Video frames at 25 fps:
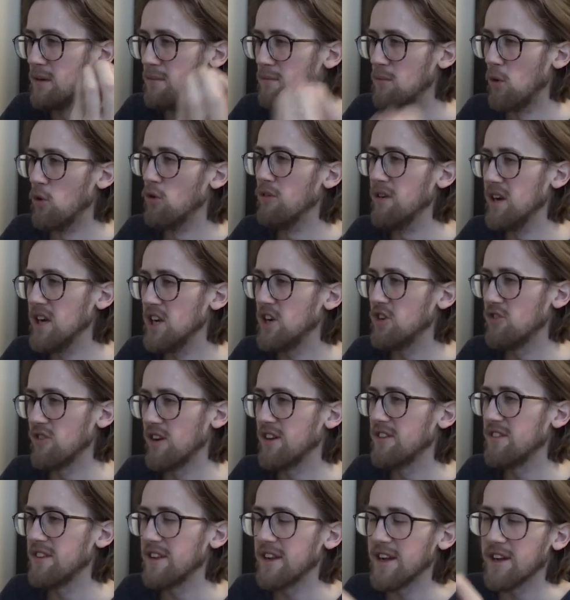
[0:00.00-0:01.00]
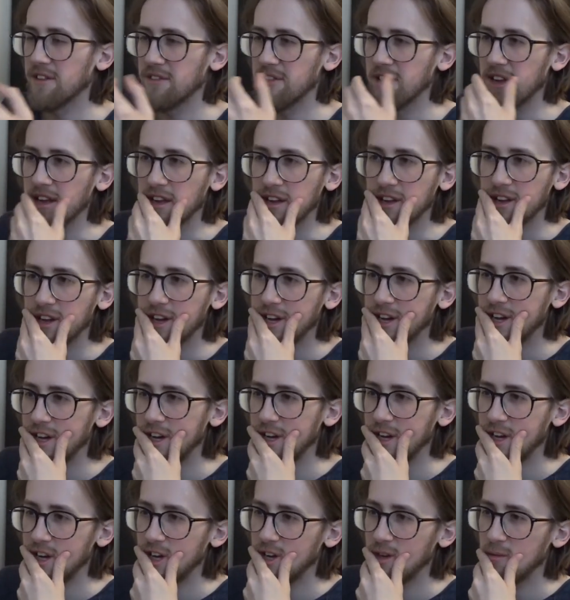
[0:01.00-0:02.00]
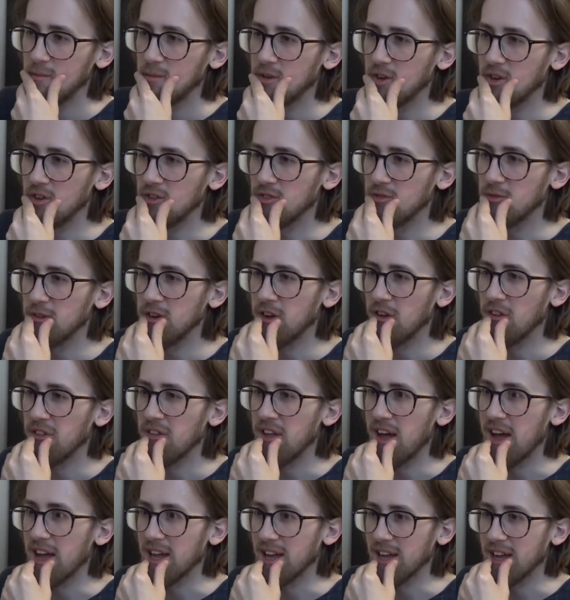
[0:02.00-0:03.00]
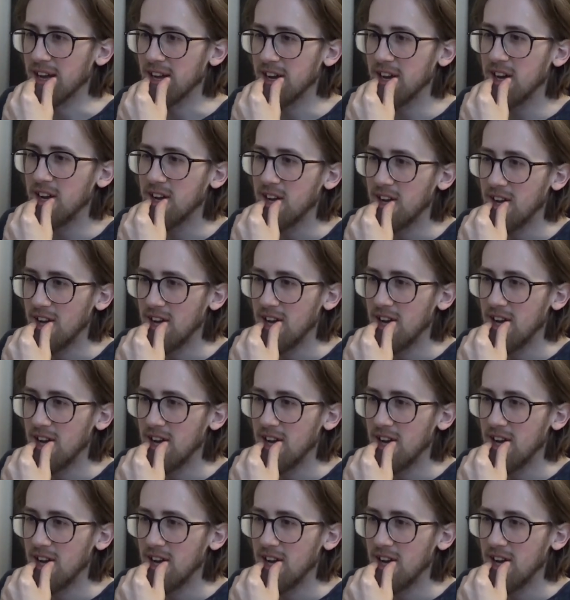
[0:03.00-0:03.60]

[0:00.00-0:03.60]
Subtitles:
more interesting, I think, because we're not there yet.